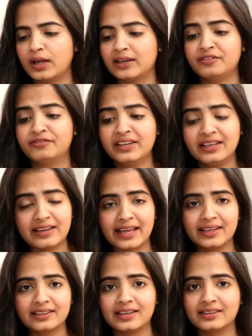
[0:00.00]
and I feel
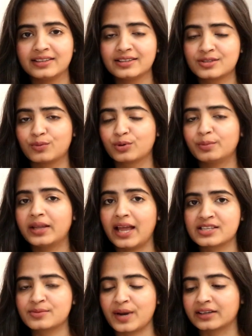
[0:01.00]
like that this won't be
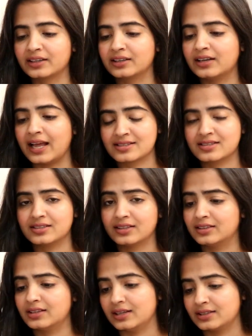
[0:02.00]
as practical as
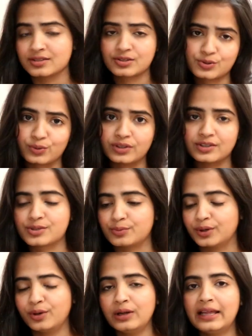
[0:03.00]
it is shown in this
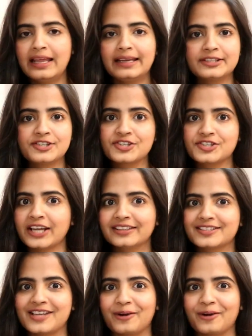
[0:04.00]
video. Let's just check this